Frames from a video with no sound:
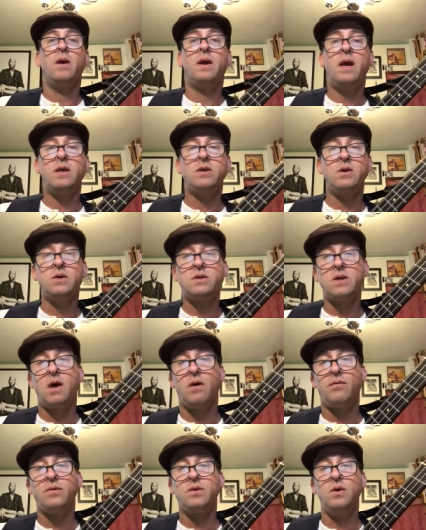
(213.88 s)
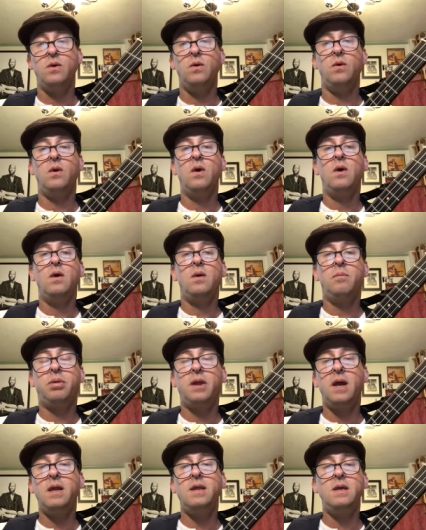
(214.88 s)
get yourself to
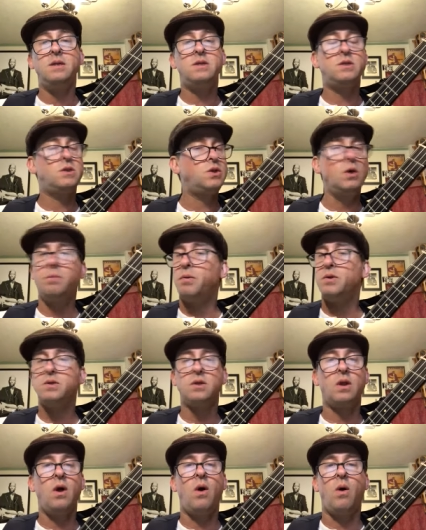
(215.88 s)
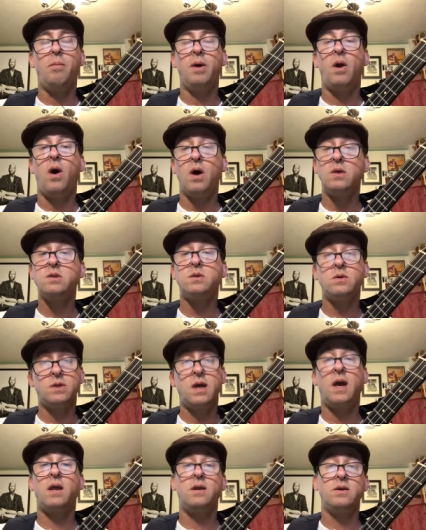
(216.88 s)
play these super slow, but also
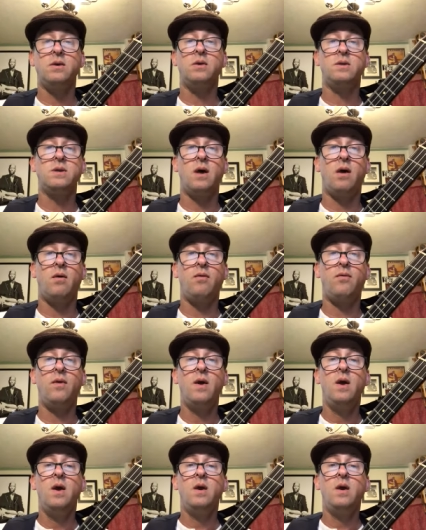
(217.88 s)
challenge yourself